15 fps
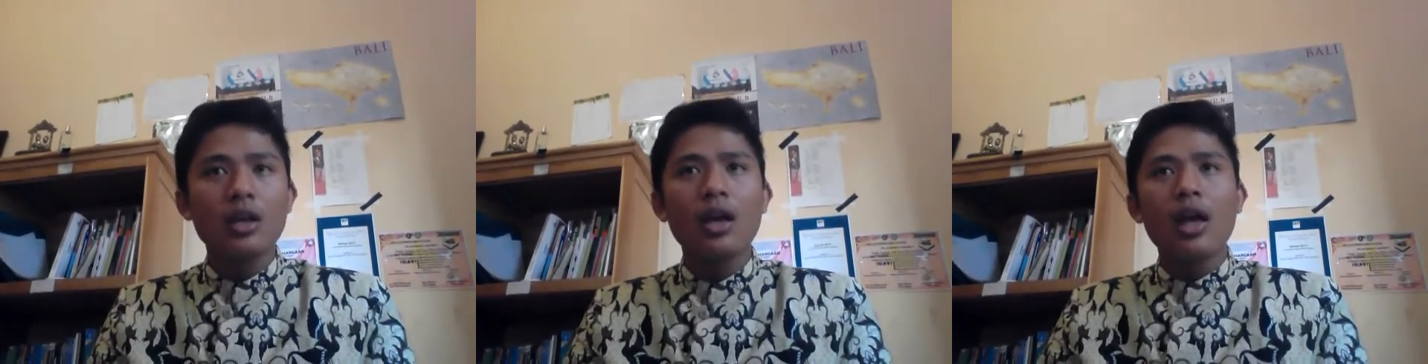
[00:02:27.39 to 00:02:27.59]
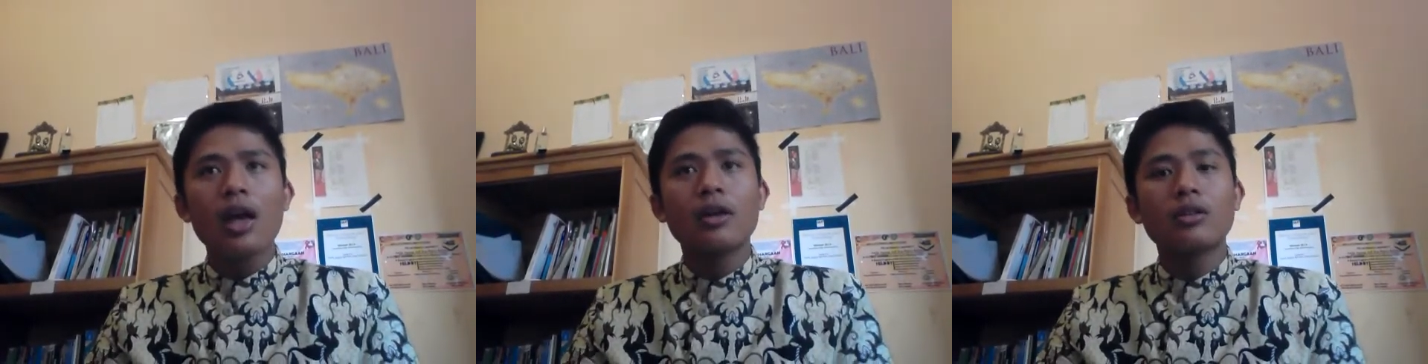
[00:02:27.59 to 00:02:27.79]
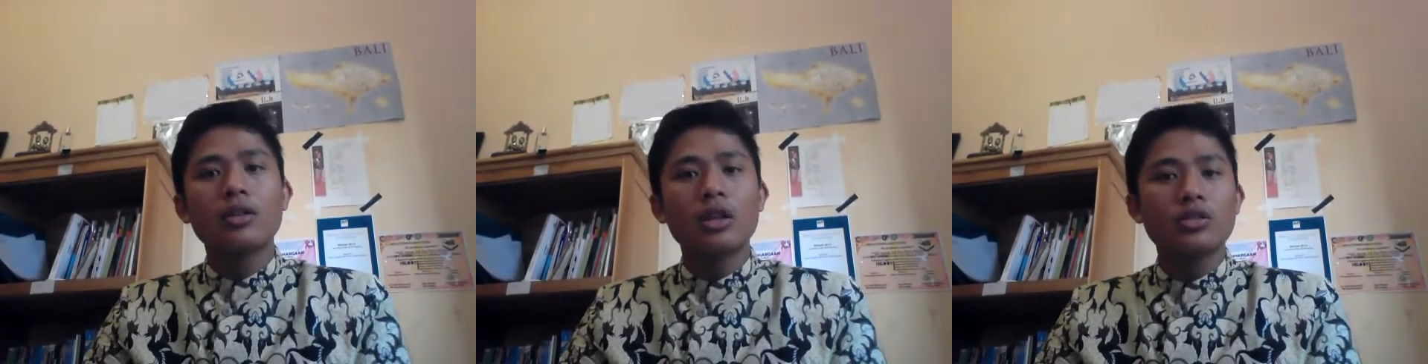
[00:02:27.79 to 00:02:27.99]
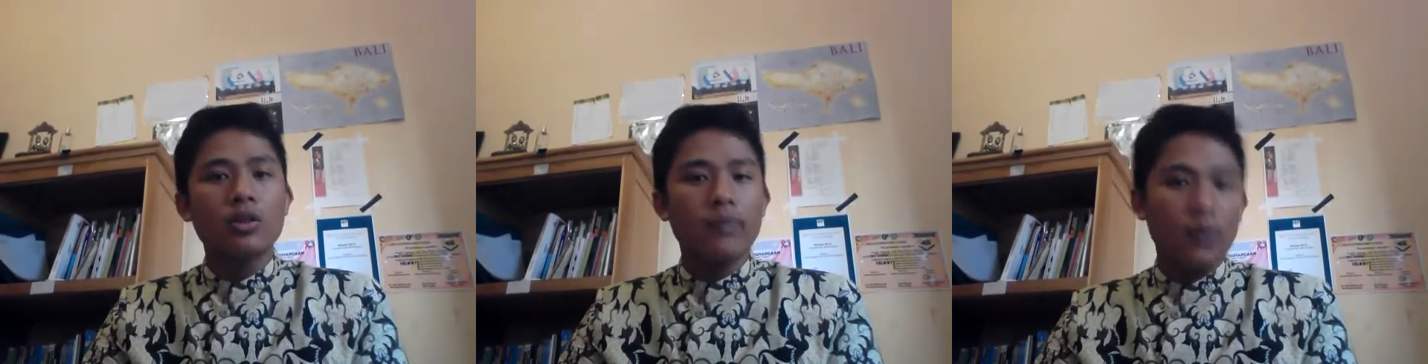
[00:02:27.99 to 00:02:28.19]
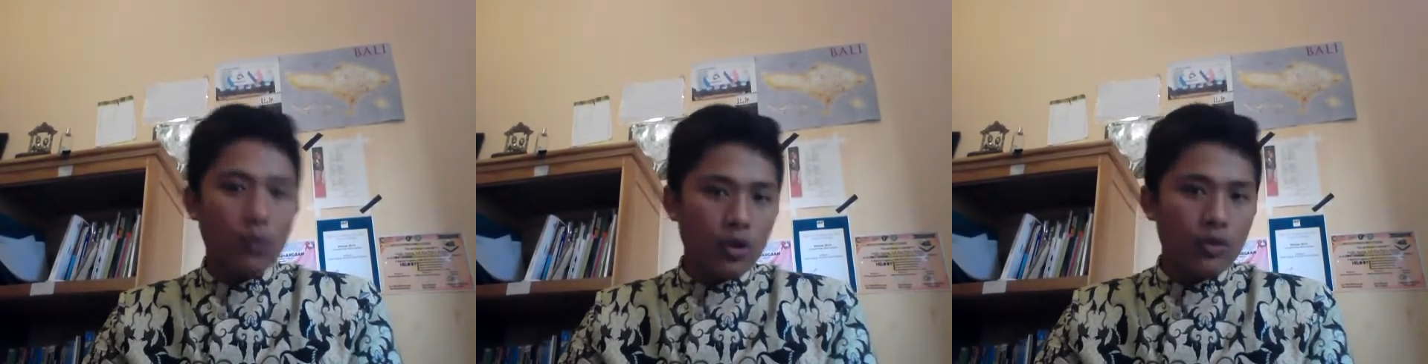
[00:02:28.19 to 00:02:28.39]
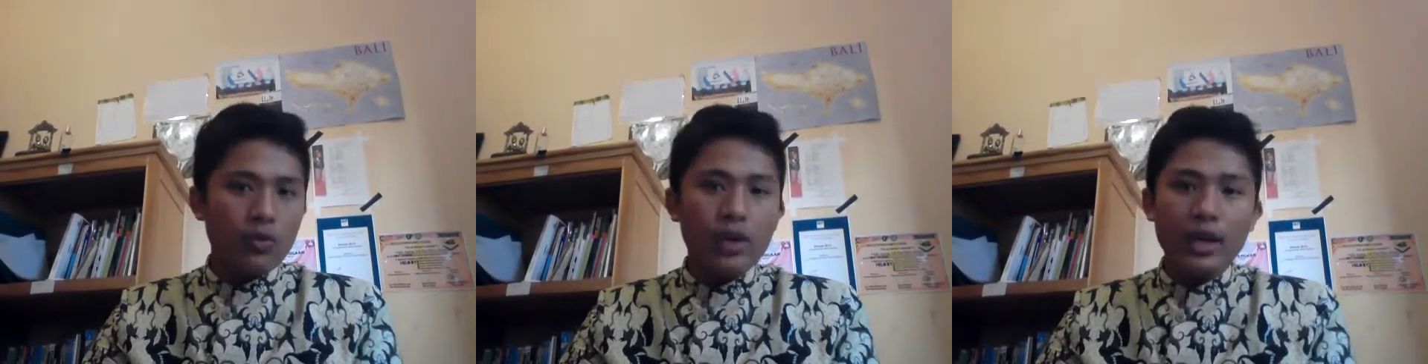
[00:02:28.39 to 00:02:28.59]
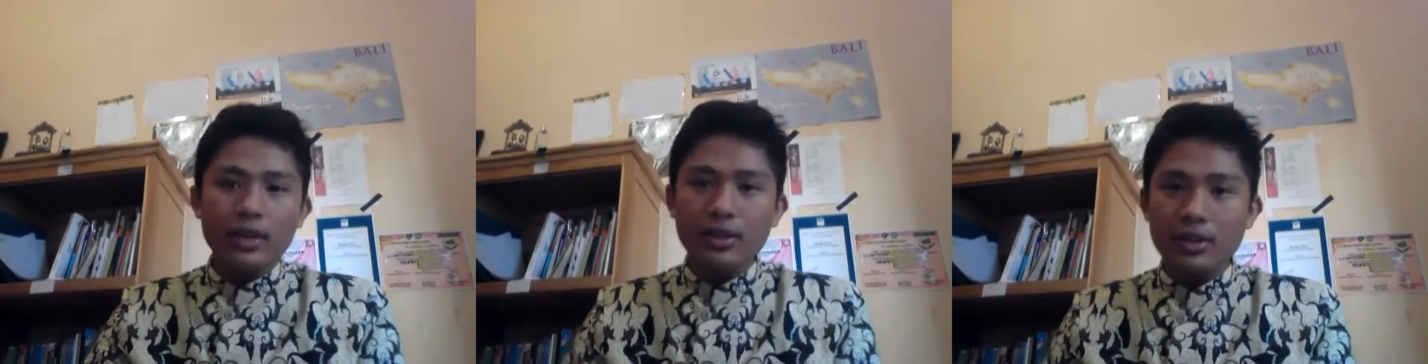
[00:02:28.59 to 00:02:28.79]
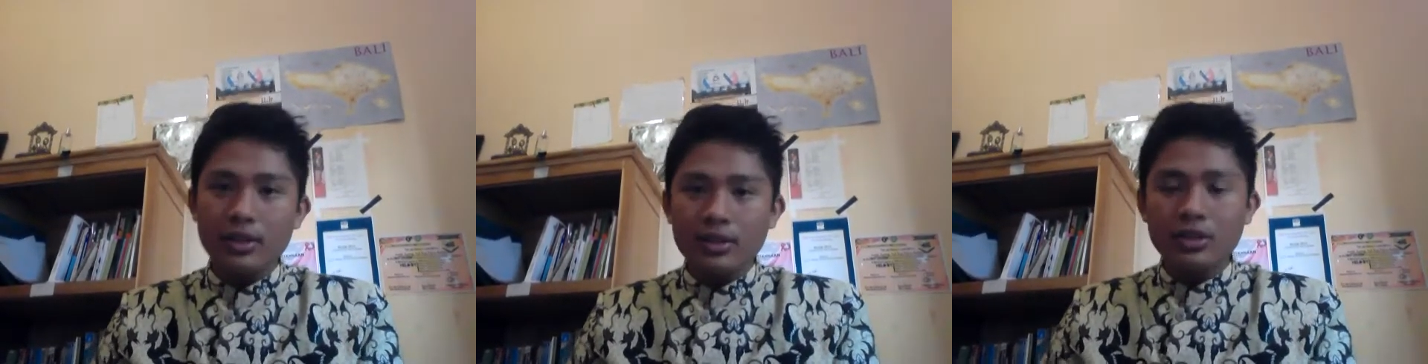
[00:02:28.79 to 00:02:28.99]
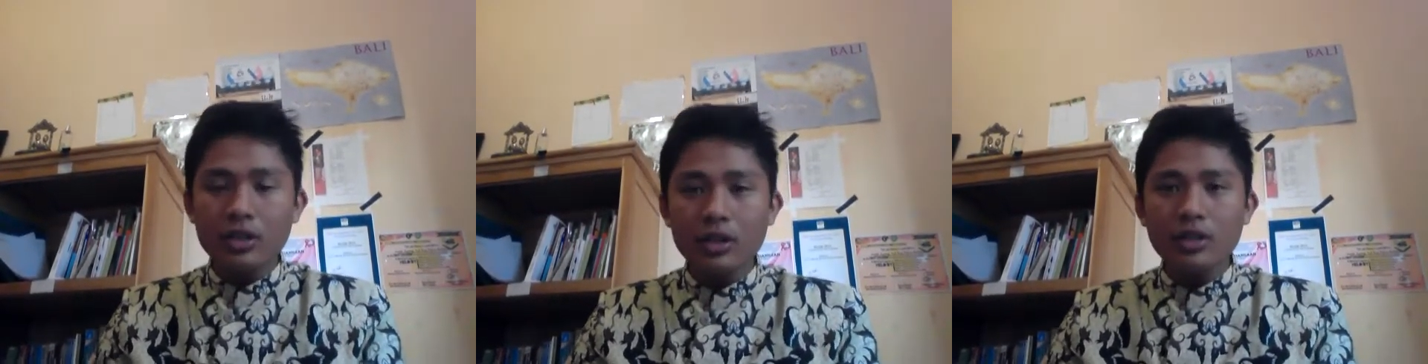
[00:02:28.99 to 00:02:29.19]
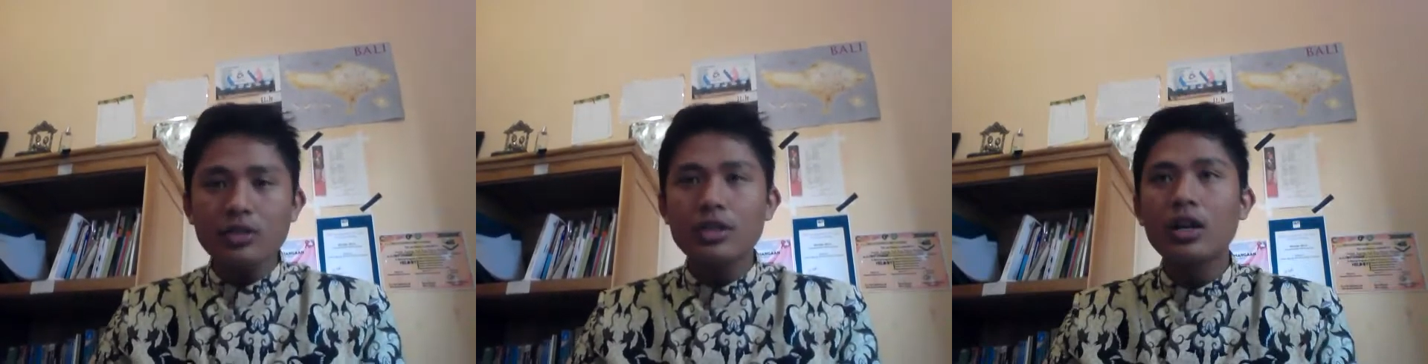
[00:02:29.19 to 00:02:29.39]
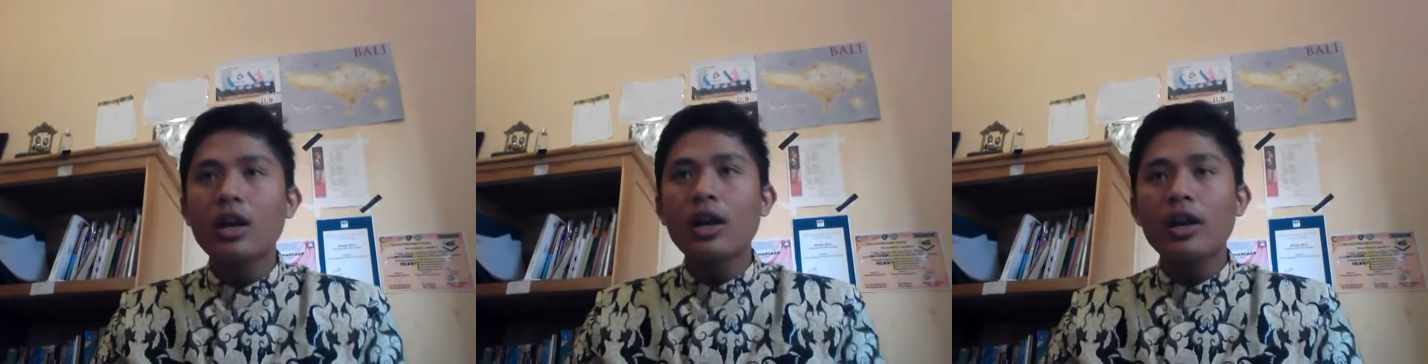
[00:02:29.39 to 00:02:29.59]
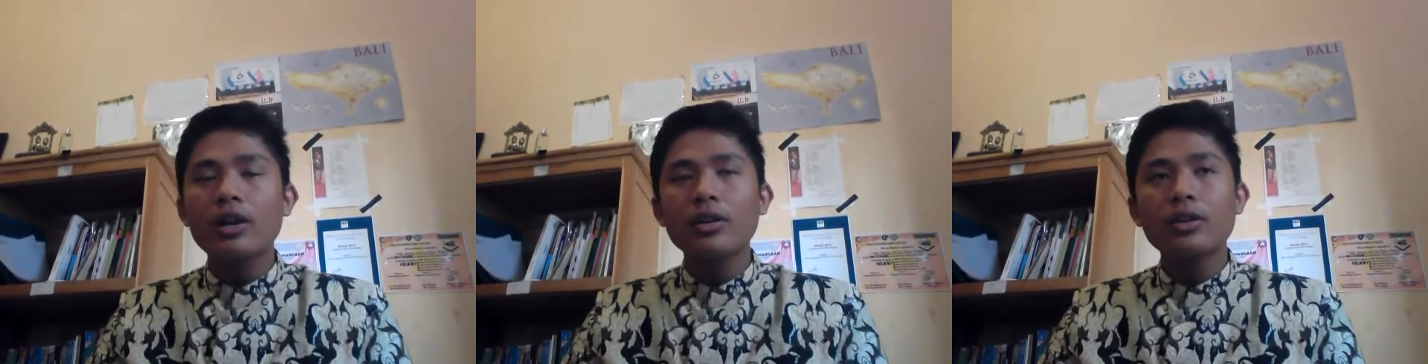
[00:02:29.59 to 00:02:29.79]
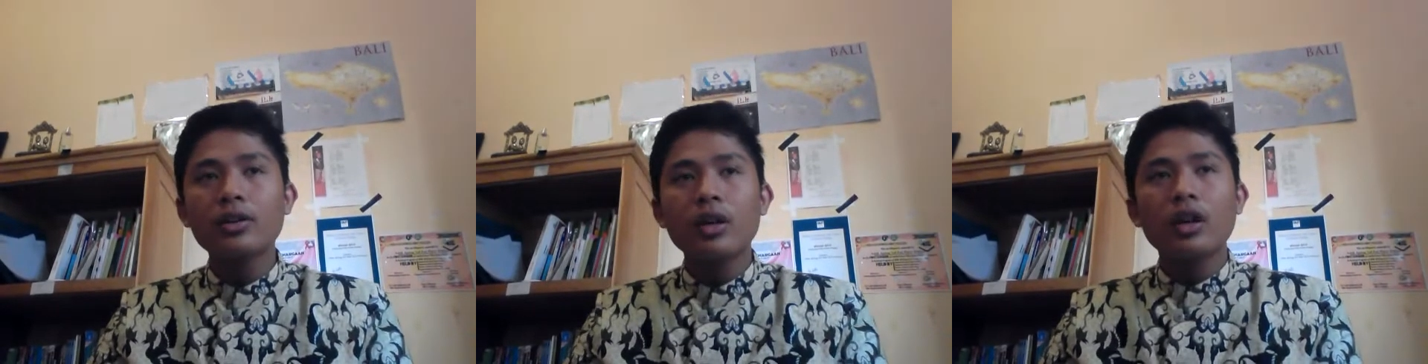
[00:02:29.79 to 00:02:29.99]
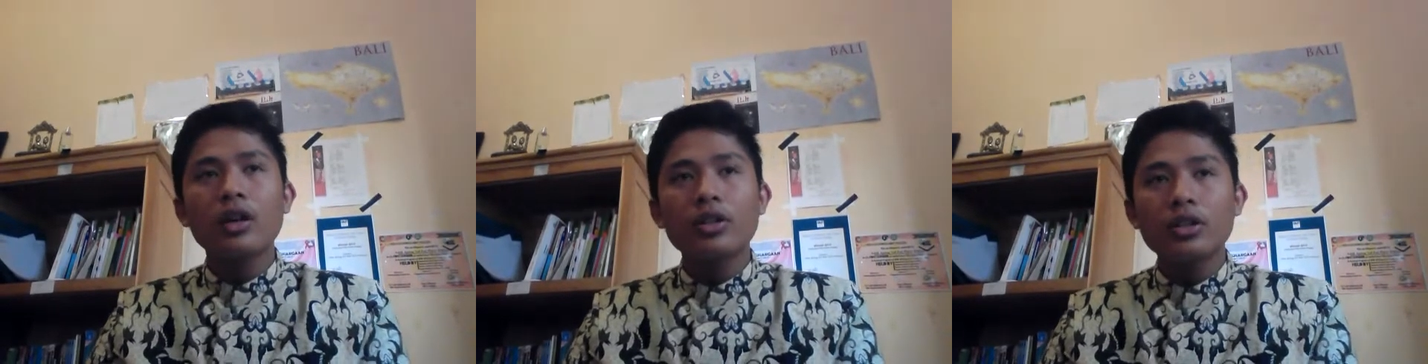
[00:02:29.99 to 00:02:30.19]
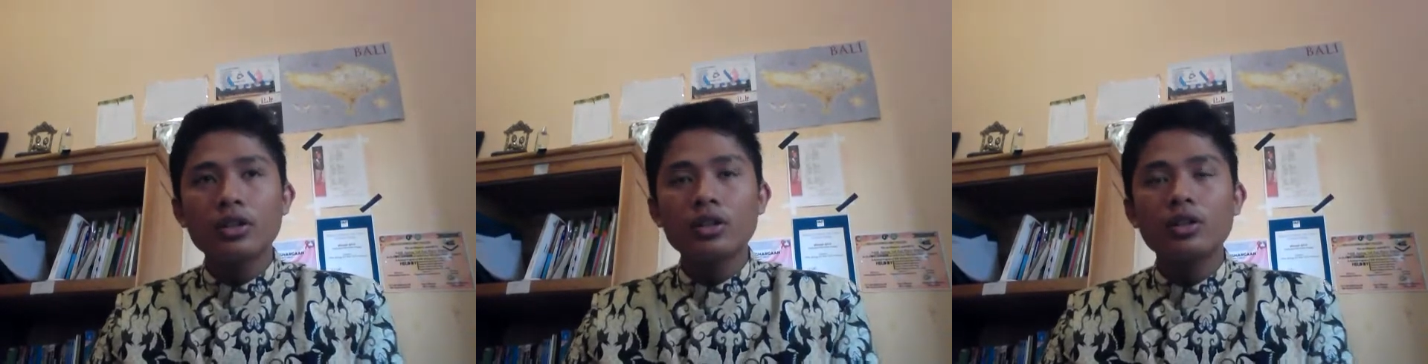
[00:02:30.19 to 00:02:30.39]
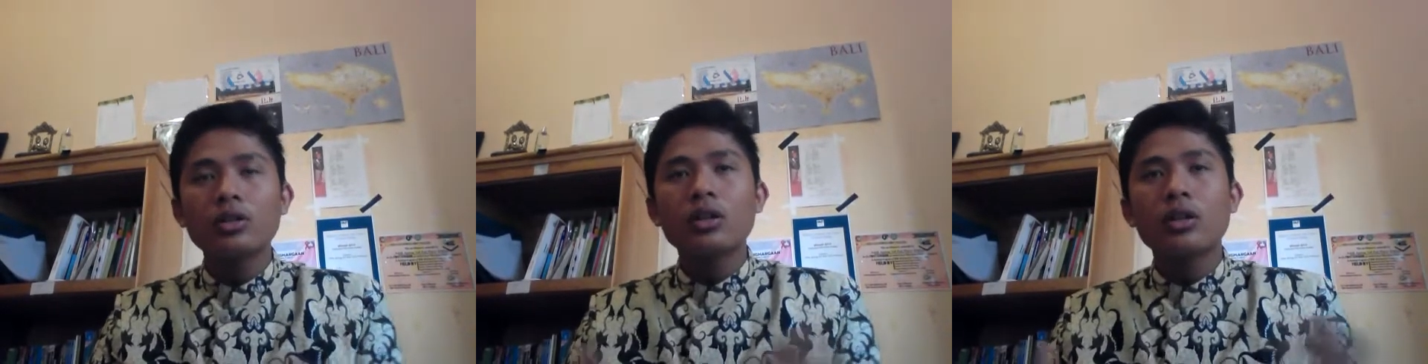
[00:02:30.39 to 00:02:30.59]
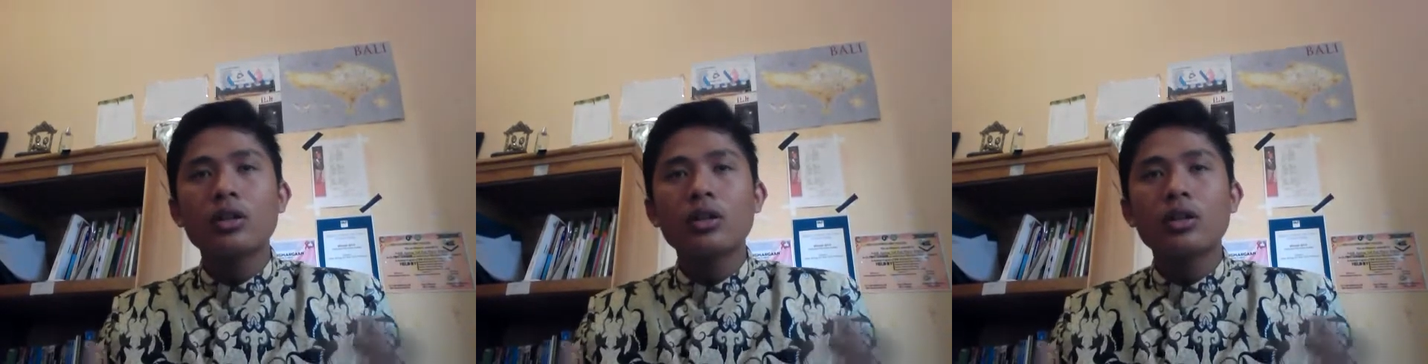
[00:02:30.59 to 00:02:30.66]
and the dust of the wood we can search in the